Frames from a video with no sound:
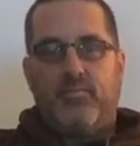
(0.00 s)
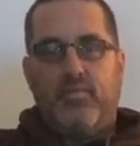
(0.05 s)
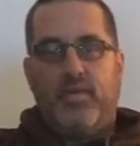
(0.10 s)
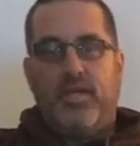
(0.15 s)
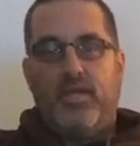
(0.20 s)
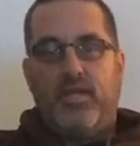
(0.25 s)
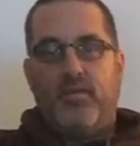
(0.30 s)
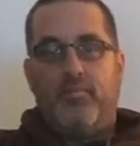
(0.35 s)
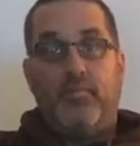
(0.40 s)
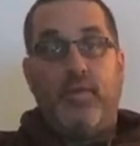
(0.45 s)
we
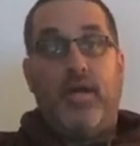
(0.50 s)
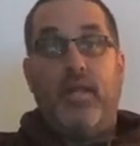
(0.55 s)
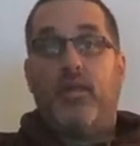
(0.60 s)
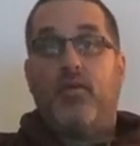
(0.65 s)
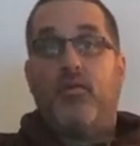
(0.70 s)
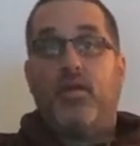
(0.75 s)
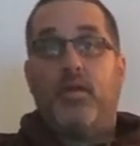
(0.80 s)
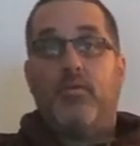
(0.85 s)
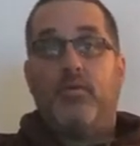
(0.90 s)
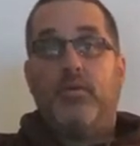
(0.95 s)
had Matty
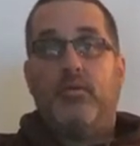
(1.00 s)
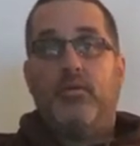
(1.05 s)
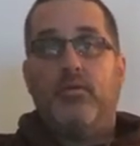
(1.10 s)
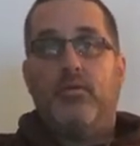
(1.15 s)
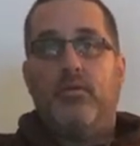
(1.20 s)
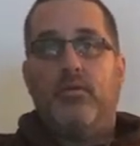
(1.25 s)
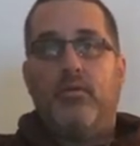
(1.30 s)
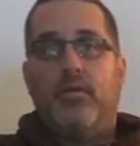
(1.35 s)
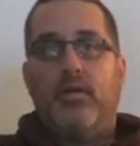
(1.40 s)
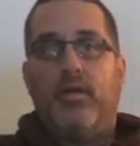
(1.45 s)
Cranmer
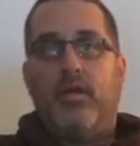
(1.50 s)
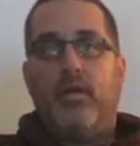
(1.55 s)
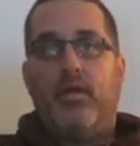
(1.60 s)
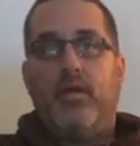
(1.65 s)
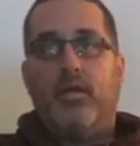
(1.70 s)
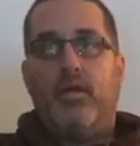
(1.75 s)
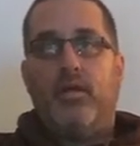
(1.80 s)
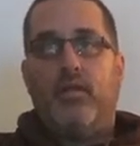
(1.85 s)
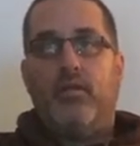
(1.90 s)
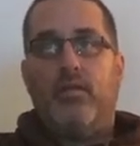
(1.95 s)

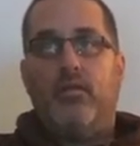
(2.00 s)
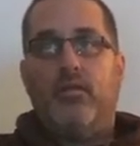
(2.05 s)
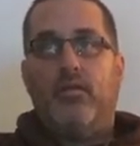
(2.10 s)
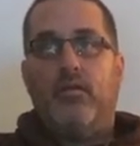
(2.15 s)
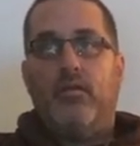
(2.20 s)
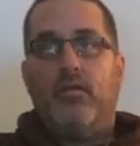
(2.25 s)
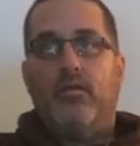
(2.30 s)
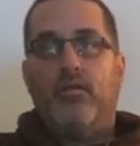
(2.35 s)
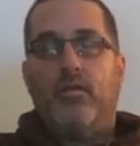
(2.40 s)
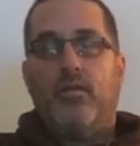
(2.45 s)
and
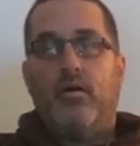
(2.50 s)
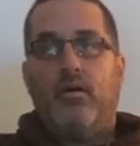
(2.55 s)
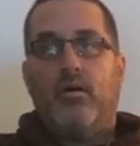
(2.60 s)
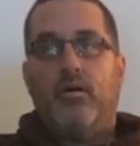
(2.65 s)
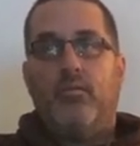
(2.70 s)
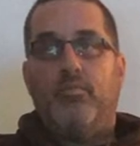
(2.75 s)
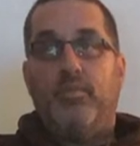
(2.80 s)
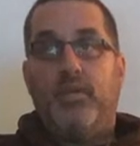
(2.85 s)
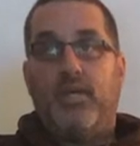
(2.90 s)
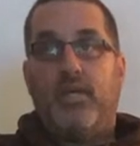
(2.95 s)

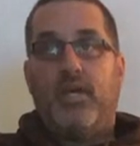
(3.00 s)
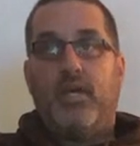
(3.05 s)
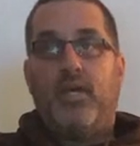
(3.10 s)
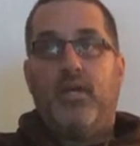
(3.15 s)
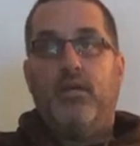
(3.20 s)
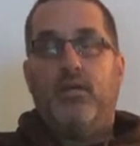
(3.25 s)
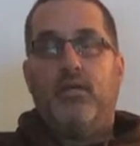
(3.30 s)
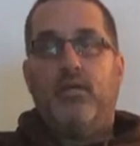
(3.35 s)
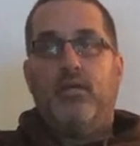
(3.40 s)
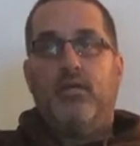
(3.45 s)
uh,
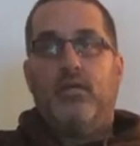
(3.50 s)
BK